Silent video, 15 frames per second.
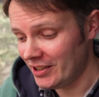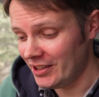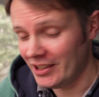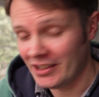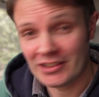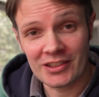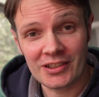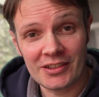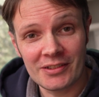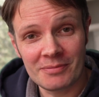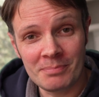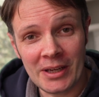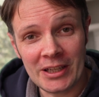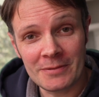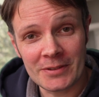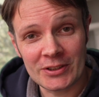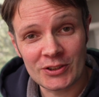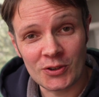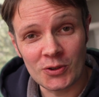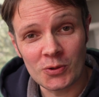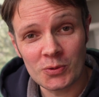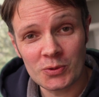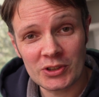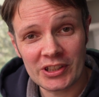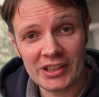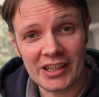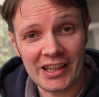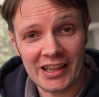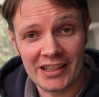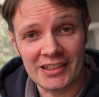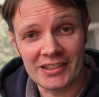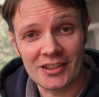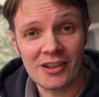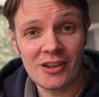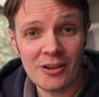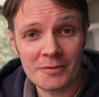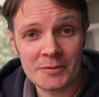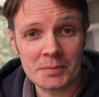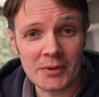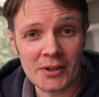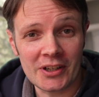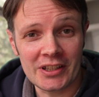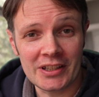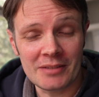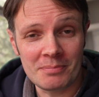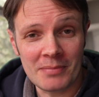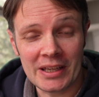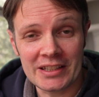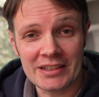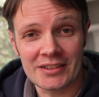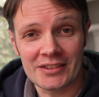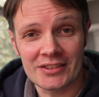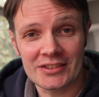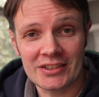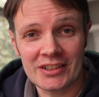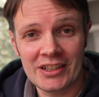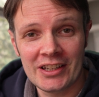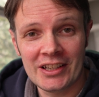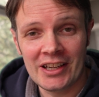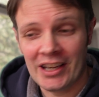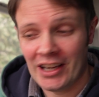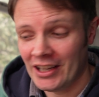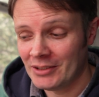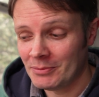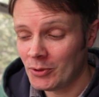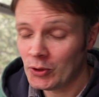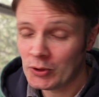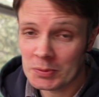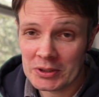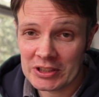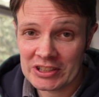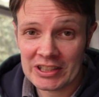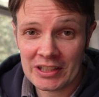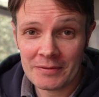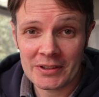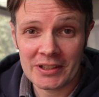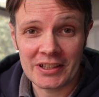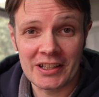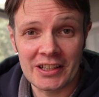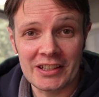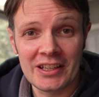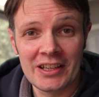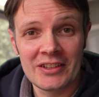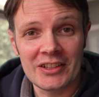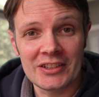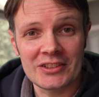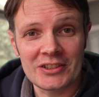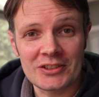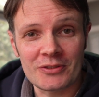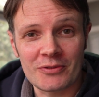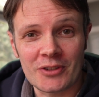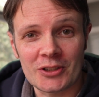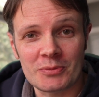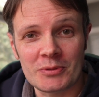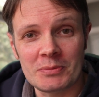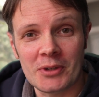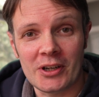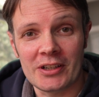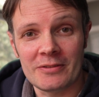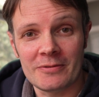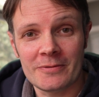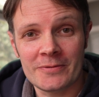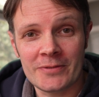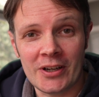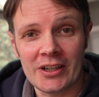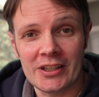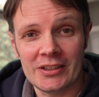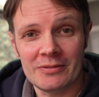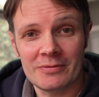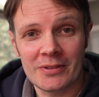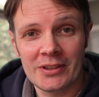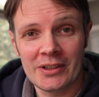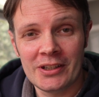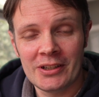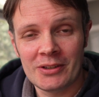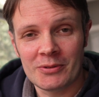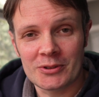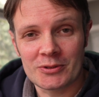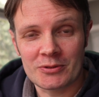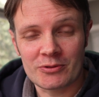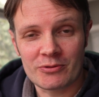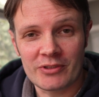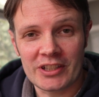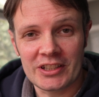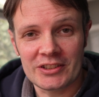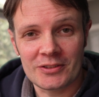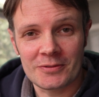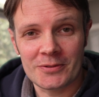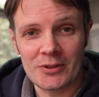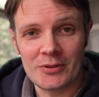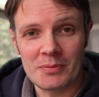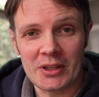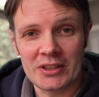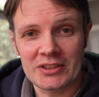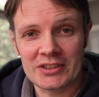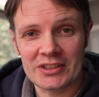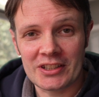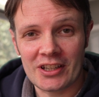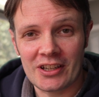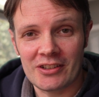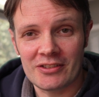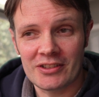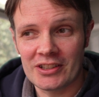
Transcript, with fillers: It's made for schools and loved by makers, and more specifically, this is the Raspberry Pi 5, which was released a few months ago.